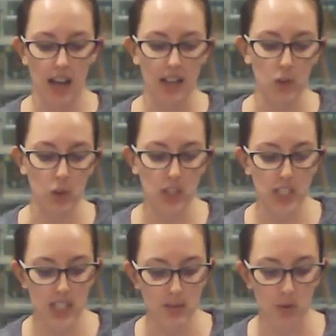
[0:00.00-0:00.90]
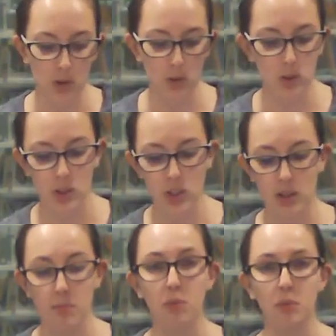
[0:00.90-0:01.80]
as other team roles such as
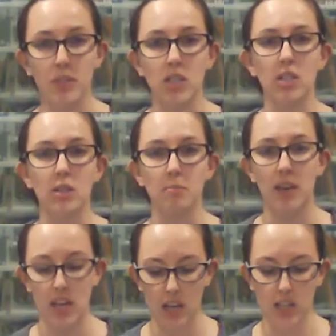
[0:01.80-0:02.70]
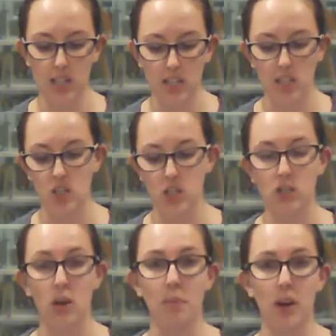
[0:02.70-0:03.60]
implementers make decisions
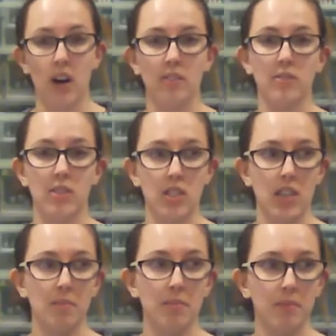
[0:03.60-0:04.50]
on behalf of the team.